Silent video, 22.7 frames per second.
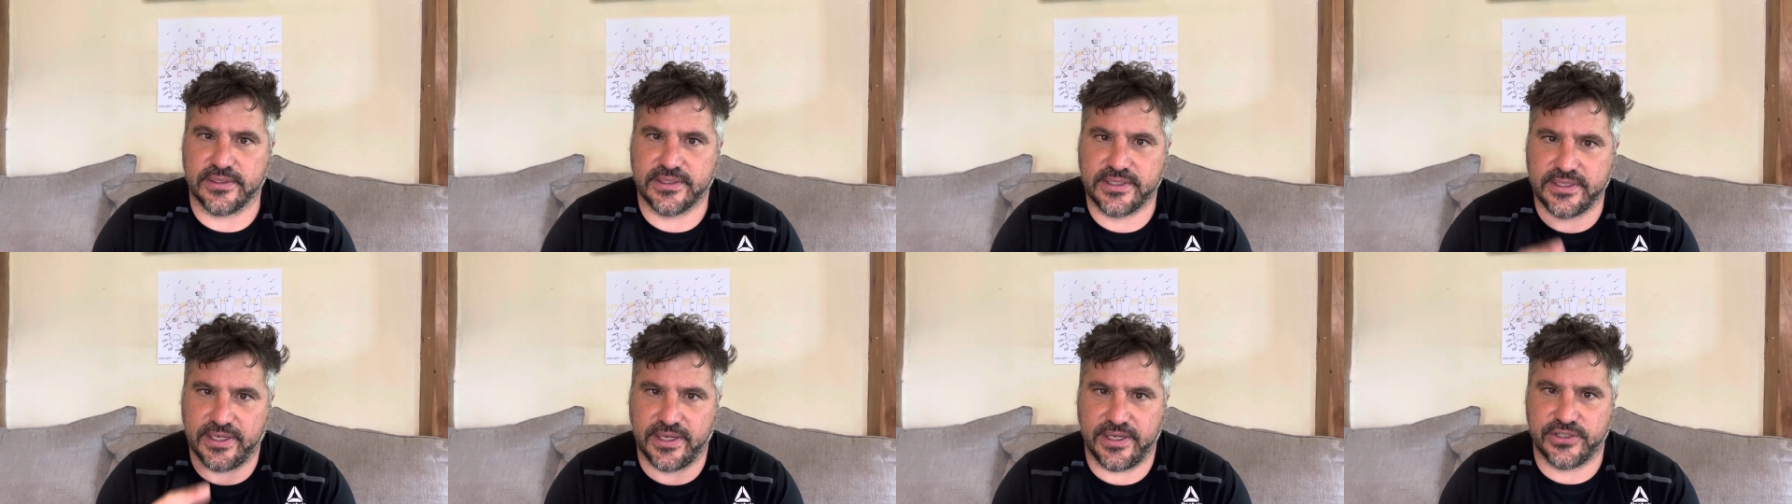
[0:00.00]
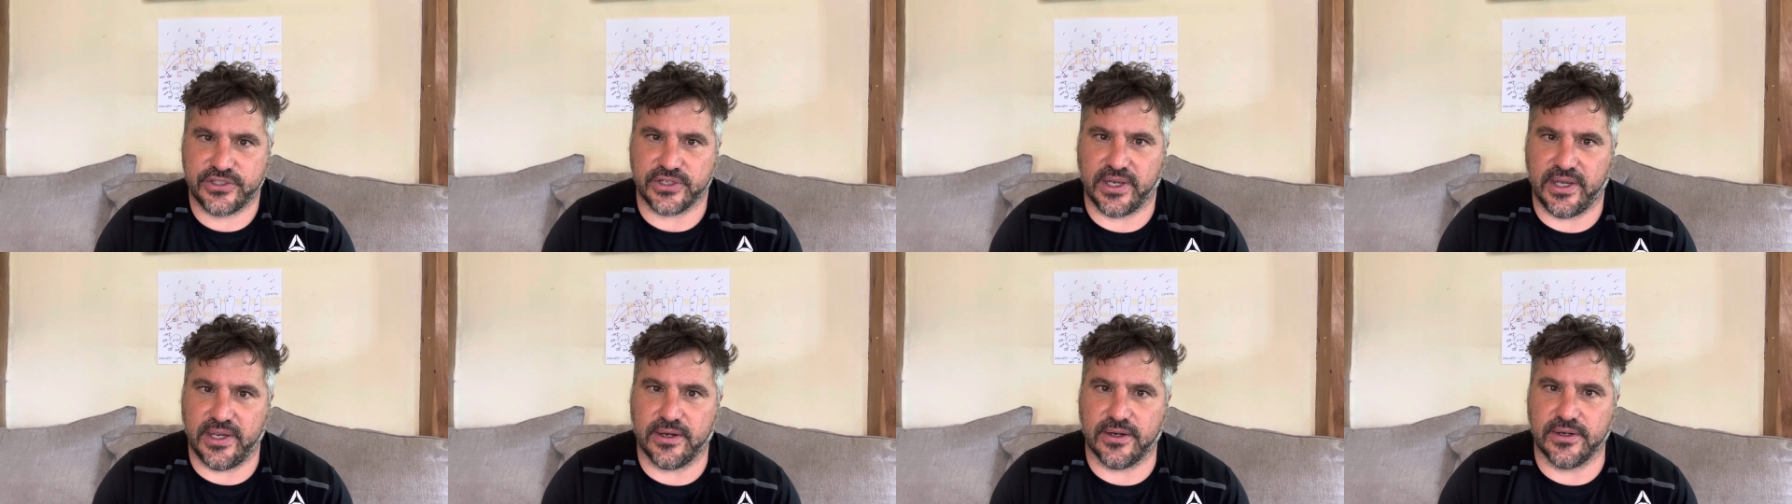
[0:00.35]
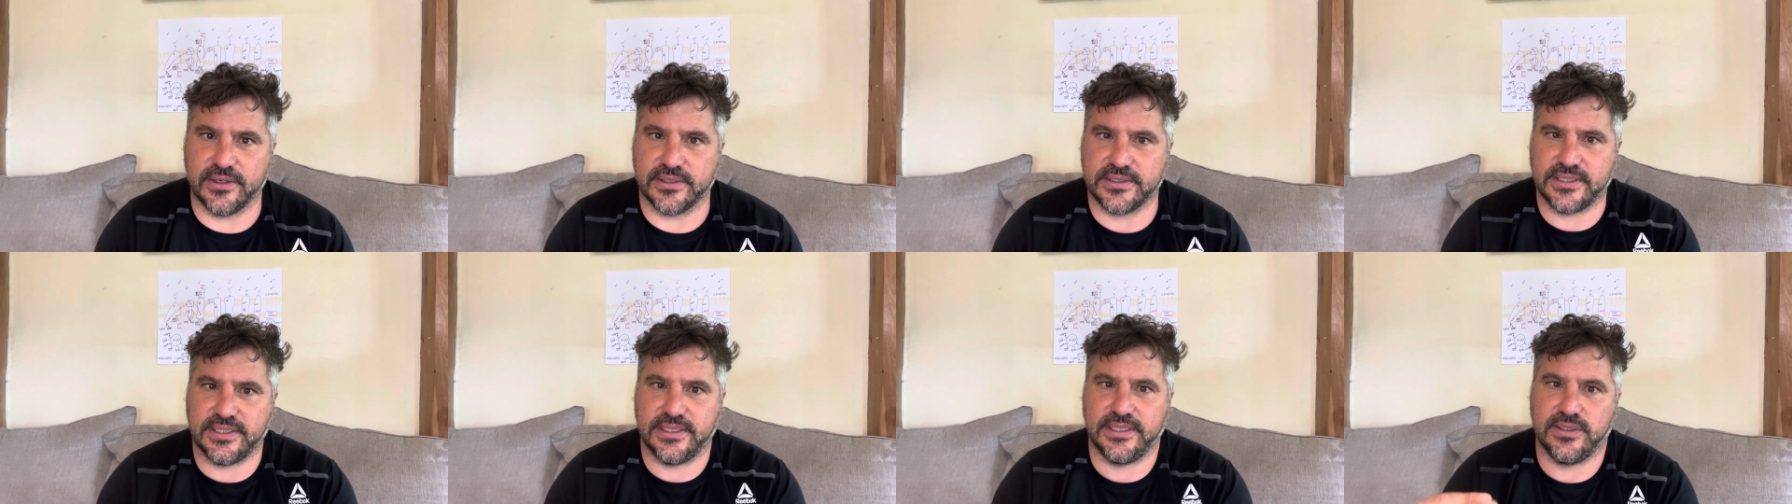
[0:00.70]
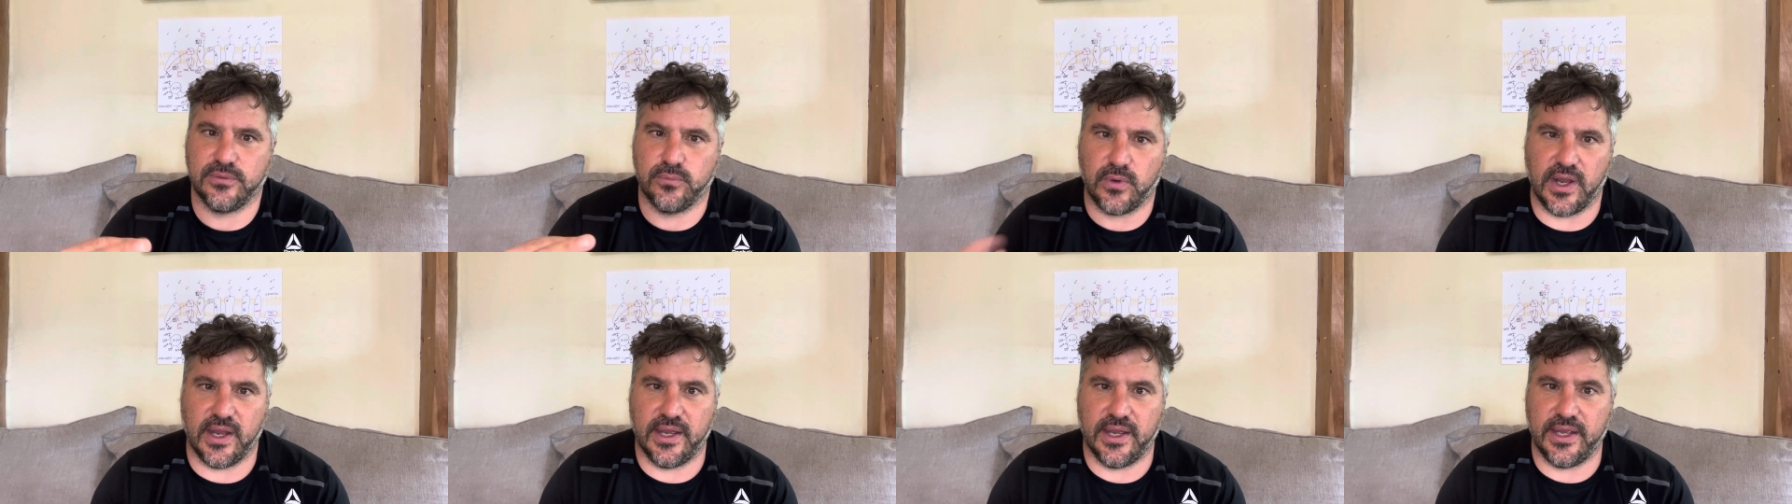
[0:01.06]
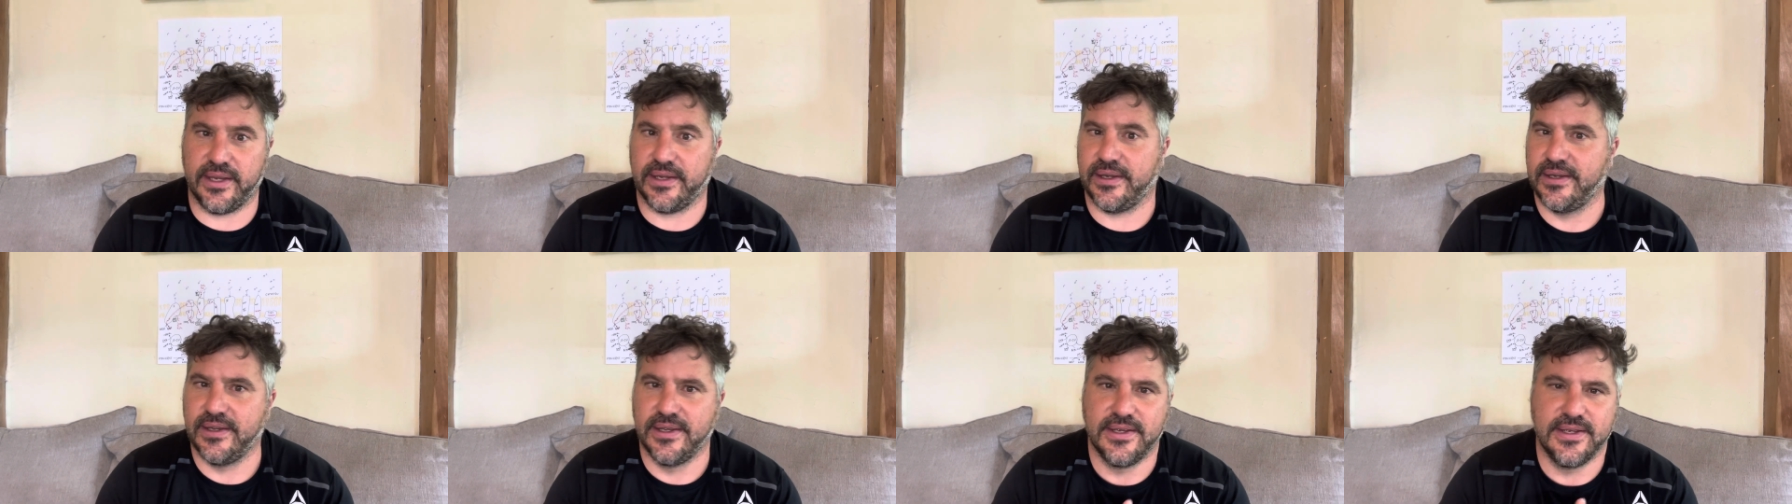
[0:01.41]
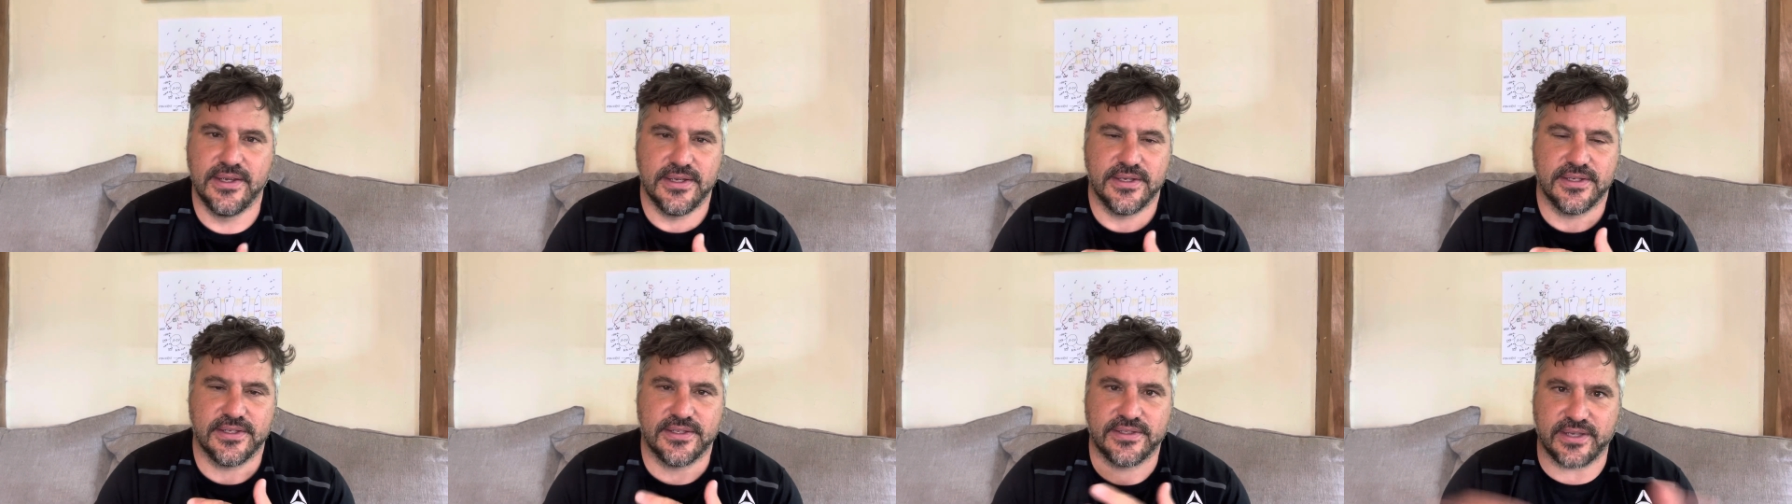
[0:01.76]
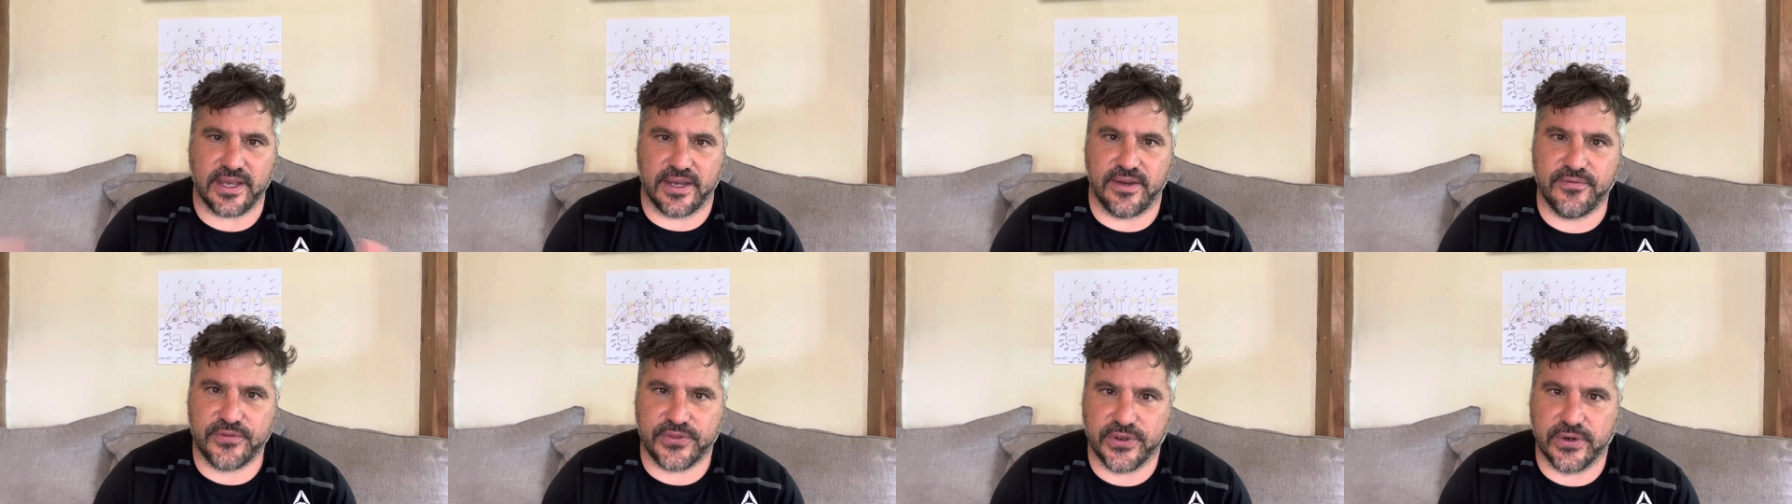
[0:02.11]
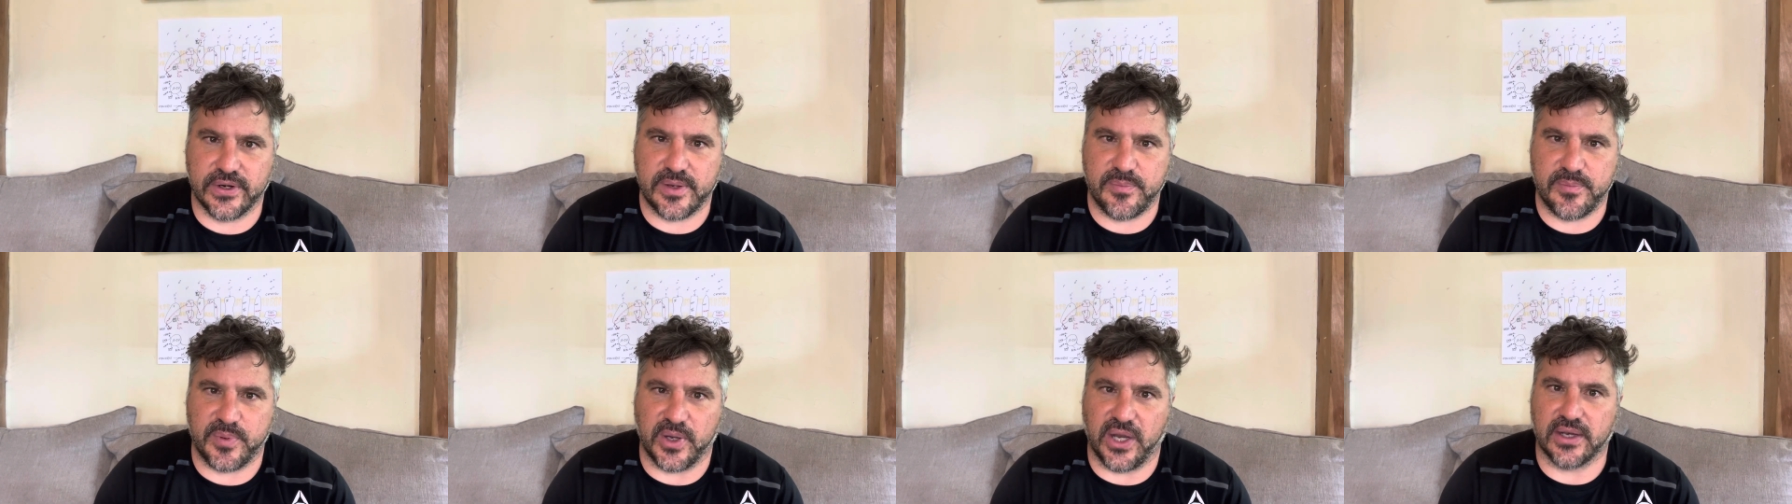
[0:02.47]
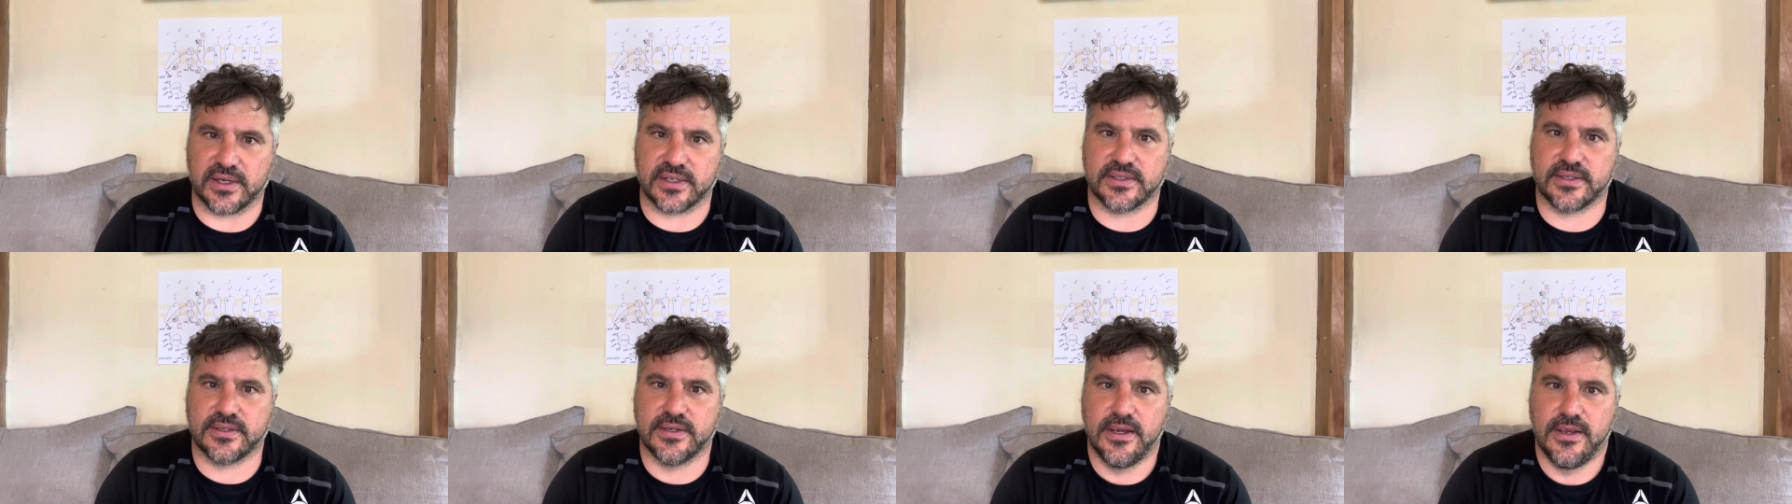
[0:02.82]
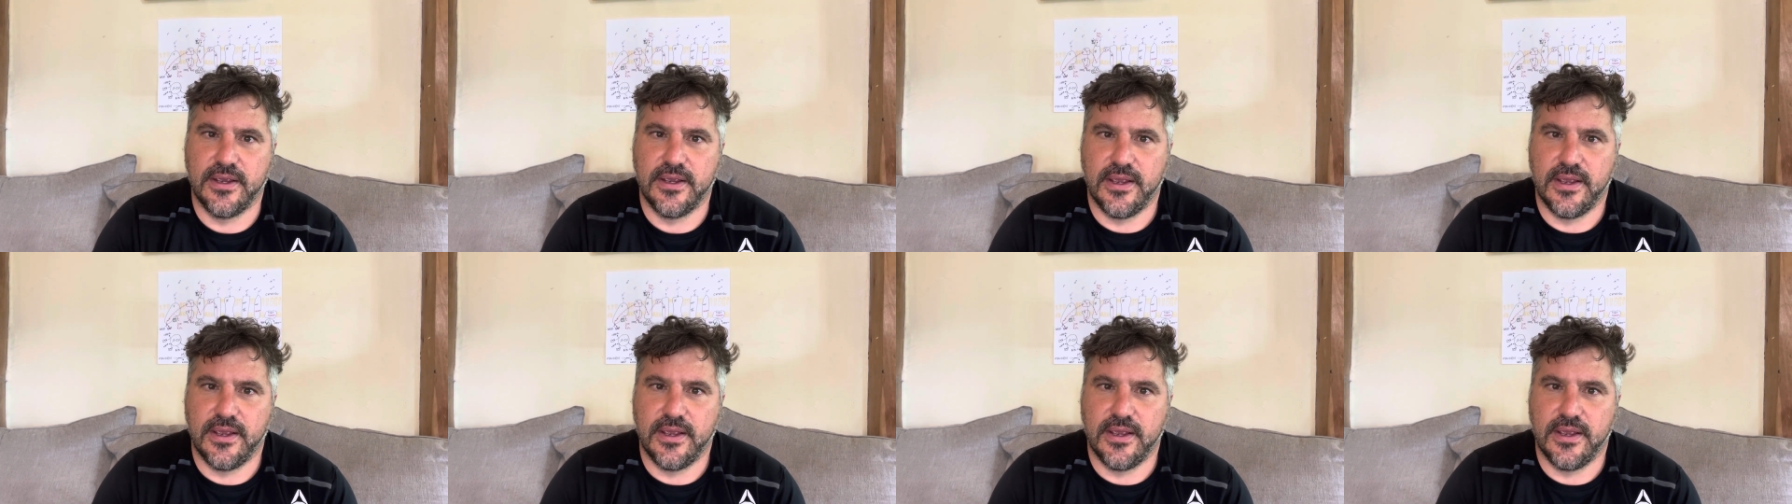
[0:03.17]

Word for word: T-H-I-R-T-Y, save 30 bucks,